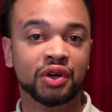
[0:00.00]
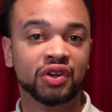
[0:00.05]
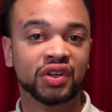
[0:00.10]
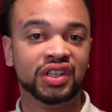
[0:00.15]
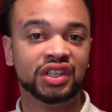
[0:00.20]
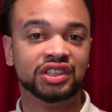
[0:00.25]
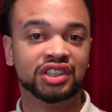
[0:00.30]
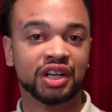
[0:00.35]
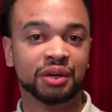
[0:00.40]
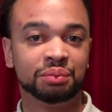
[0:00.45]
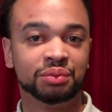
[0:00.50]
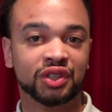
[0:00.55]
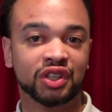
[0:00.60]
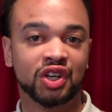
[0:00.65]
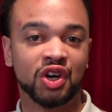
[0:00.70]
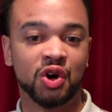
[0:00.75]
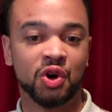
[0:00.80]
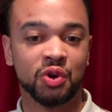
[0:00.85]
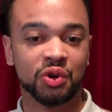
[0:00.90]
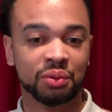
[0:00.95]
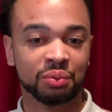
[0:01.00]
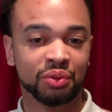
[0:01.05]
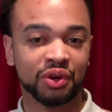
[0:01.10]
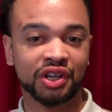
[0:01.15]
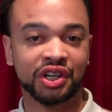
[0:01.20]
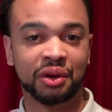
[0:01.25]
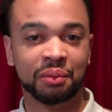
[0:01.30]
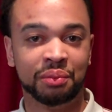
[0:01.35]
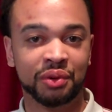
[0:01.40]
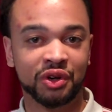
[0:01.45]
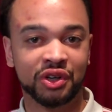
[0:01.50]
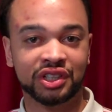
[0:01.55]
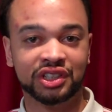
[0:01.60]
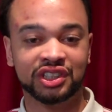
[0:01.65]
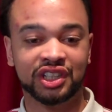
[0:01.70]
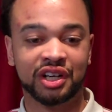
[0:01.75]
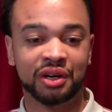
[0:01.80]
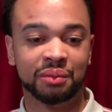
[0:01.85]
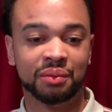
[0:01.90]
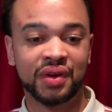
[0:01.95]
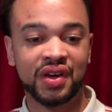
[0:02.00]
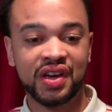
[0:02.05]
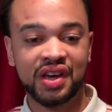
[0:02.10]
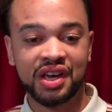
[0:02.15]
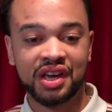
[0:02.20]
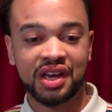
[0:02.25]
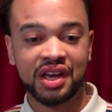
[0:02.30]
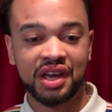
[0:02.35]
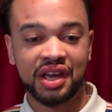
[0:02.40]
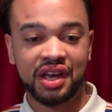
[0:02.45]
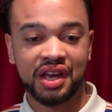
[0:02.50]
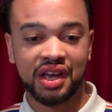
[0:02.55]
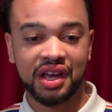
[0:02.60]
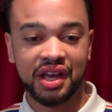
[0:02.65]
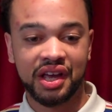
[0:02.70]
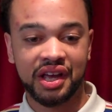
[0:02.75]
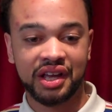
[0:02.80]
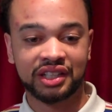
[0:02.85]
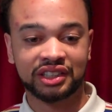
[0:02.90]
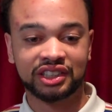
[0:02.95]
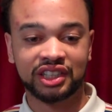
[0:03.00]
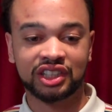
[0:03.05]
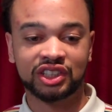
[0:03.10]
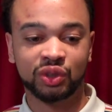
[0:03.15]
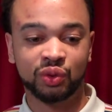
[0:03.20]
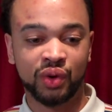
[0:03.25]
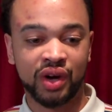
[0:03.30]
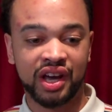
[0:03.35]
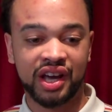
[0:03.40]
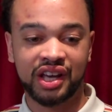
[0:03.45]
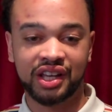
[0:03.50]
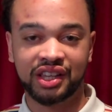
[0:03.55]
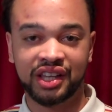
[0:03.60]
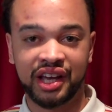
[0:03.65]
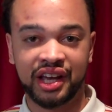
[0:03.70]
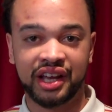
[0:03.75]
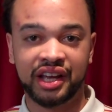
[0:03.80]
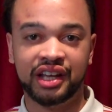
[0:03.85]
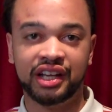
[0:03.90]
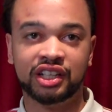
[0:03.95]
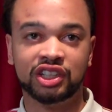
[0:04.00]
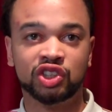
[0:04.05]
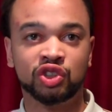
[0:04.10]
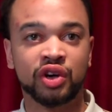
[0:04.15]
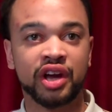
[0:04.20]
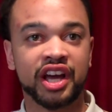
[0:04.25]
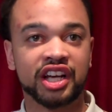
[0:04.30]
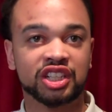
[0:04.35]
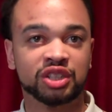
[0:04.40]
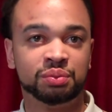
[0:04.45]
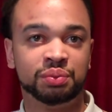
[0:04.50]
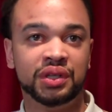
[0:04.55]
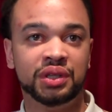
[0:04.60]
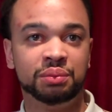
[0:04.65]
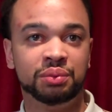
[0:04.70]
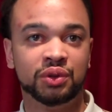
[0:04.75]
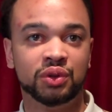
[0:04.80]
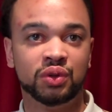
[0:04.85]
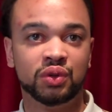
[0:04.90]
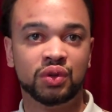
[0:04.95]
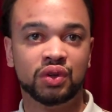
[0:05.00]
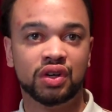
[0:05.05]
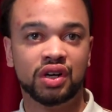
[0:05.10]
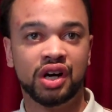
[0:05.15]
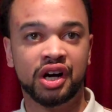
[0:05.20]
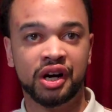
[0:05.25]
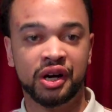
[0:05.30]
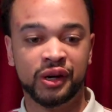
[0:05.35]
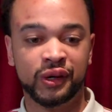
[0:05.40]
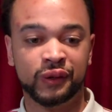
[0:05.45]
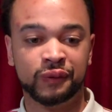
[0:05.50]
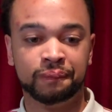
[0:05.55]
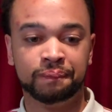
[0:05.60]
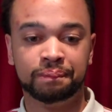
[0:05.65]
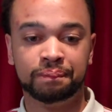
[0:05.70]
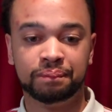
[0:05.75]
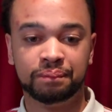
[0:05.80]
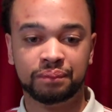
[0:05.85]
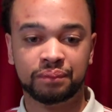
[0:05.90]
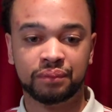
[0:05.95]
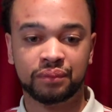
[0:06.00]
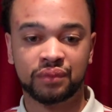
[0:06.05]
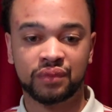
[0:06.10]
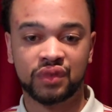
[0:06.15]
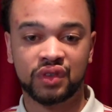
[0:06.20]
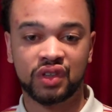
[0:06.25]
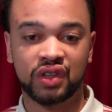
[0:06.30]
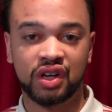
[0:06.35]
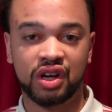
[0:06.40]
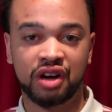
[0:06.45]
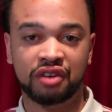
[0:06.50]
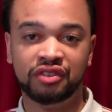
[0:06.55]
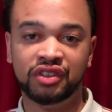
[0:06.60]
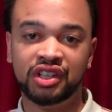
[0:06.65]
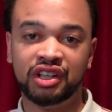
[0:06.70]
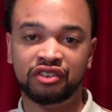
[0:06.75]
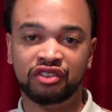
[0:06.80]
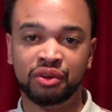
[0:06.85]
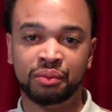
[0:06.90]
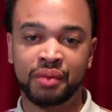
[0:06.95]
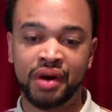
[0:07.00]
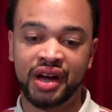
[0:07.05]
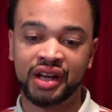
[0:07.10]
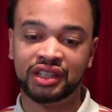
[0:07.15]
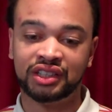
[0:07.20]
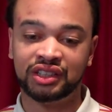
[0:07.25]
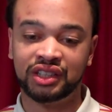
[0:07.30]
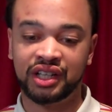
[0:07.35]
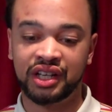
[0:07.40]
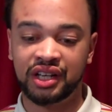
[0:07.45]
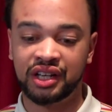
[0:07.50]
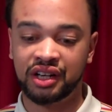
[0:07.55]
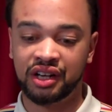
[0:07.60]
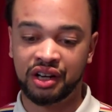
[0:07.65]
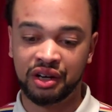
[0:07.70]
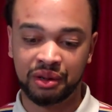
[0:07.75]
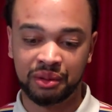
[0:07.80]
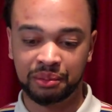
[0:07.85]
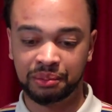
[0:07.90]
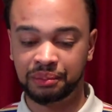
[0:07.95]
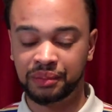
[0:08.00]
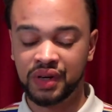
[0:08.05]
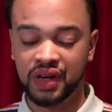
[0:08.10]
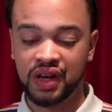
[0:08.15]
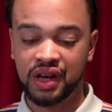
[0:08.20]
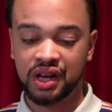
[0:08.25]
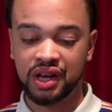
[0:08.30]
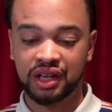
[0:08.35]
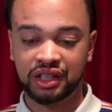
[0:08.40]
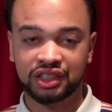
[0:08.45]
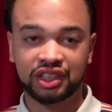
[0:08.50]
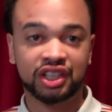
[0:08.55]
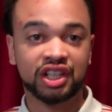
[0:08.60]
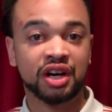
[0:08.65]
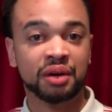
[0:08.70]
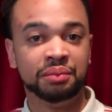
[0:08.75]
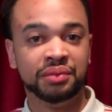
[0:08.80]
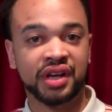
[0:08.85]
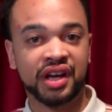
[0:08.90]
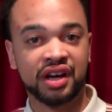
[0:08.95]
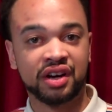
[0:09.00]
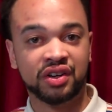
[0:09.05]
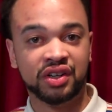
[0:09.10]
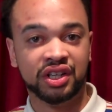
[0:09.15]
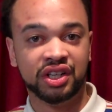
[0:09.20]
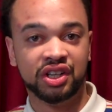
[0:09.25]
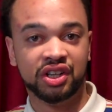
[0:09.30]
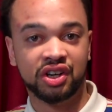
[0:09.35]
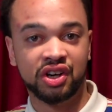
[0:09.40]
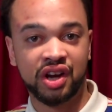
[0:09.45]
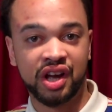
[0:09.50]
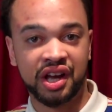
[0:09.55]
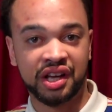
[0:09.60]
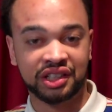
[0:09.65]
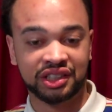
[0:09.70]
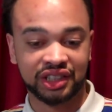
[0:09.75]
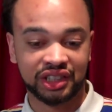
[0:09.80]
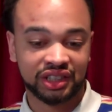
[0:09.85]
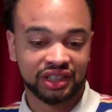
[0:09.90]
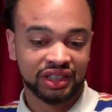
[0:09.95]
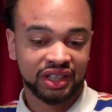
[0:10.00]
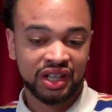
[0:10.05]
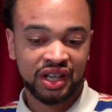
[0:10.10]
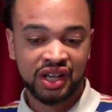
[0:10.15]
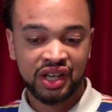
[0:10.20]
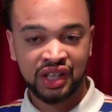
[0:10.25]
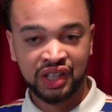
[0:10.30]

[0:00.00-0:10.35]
buildings up to code and bring their buildings up in such a way that it attracts people of a different mindset to come down here, and just